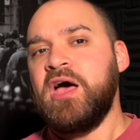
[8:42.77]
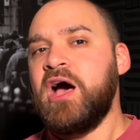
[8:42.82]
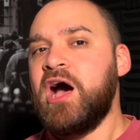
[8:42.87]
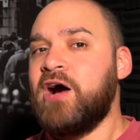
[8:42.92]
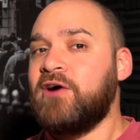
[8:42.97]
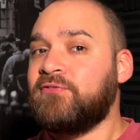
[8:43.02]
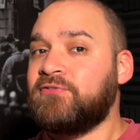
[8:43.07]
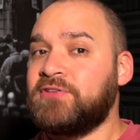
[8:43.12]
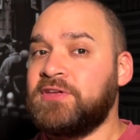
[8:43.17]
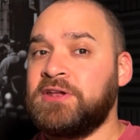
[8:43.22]

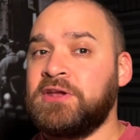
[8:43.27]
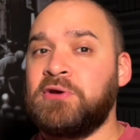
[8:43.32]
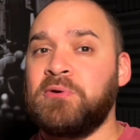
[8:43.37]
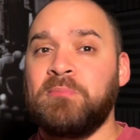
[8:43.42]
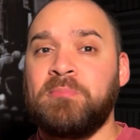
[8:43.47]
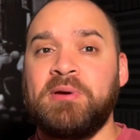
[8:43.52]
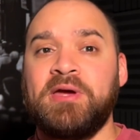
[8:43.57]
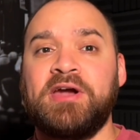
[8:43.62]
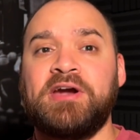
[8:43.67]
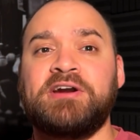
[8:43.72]
often
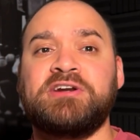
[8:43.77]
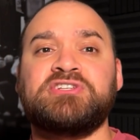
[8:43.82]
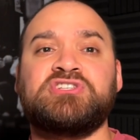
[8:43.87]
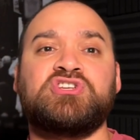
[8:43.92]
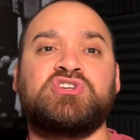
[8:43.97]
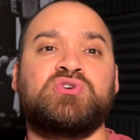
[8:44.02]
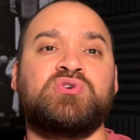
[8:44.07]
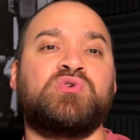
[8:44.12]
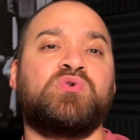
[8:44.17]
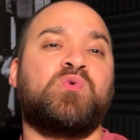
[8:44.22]
compared
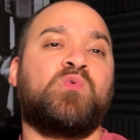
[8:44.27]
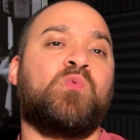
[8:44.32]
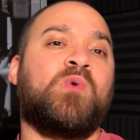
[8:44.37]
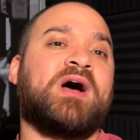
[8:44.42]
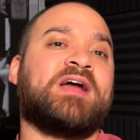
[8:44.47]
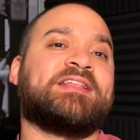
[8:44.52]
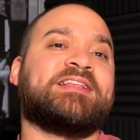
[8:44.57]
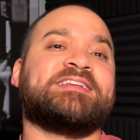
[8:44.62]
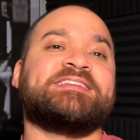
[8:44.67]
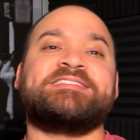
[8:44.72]
to
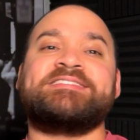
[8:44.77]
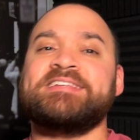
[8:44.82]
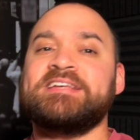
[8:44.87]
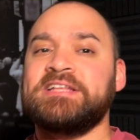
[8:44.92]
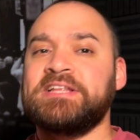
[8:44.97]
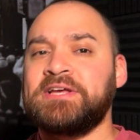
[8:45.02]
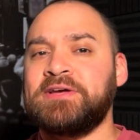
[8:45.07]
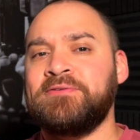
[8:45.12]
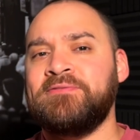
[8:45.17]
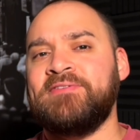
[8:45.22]
what
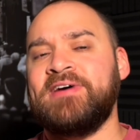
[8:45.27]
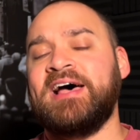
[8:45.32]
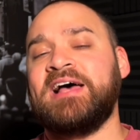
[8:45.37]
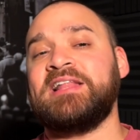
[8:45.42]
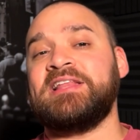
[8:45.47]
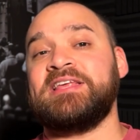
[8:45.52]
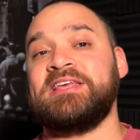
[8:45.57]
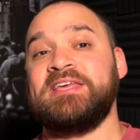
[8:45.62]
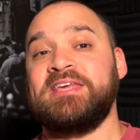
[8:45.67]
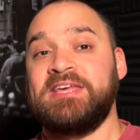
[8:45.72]
Silicon
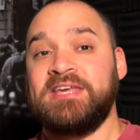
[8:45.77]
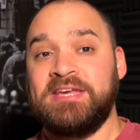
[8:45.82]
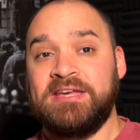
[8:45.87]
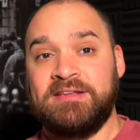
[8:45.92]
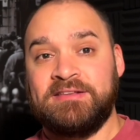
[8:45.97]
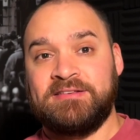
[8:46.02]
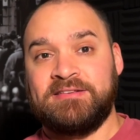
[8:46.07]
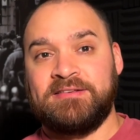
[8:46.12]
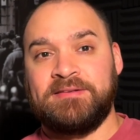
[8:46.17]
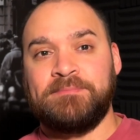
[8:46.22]
Valley
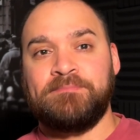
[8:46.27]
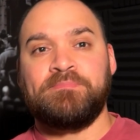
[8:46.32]
is.